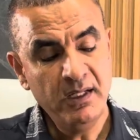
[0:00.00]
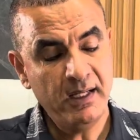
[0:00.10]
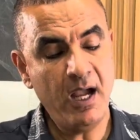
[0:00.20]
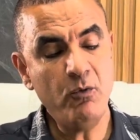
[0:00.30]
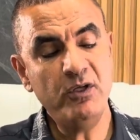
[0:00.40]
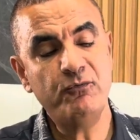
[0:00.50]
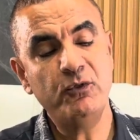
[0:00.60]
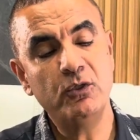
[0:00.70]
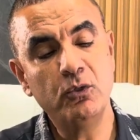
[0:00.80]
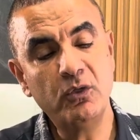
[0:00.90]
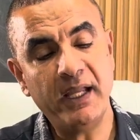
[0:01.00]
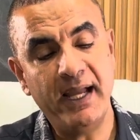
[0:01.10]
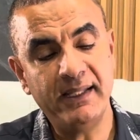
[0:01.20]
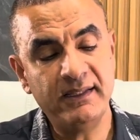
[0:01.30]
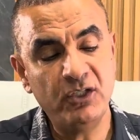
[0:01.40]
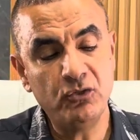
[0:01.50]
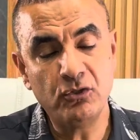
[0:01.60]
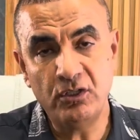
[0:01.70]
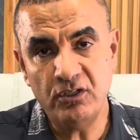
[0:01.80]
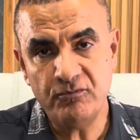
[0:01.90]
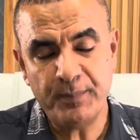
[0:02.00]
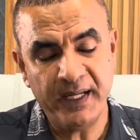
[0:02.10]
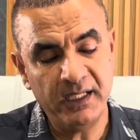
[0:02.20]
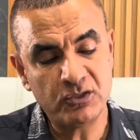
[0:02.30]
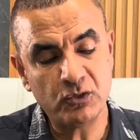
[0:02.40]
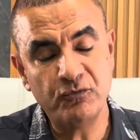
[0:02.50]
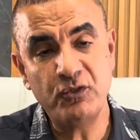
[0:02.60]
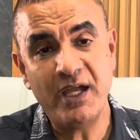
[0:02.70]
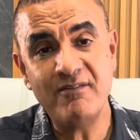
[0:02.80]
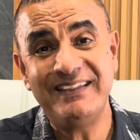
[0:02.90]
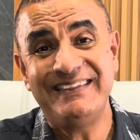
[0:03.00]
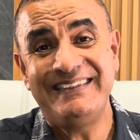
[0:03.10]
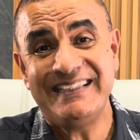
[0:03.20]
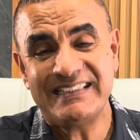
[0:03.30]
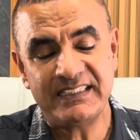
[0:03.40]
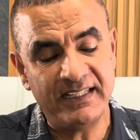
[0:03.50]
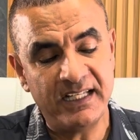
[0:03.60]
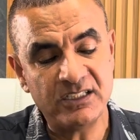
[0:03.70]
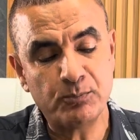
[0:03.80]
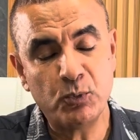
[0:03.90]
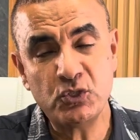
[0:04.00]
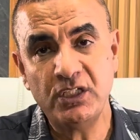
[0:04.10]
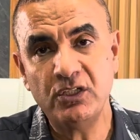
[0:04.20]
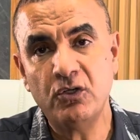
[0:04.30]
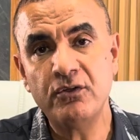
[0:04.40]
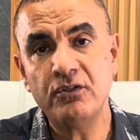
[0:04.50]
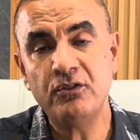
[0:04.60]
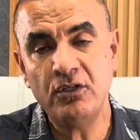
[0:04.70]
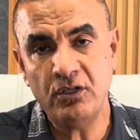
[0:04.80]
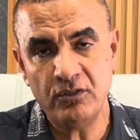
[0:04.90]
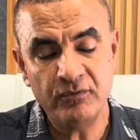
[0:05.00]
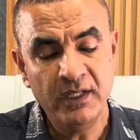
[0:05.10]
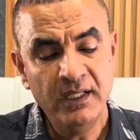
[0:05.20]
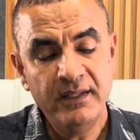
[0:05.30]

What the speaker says: Now, if we look at the nerve pain, so if you have a disc that is pushing on the nerve,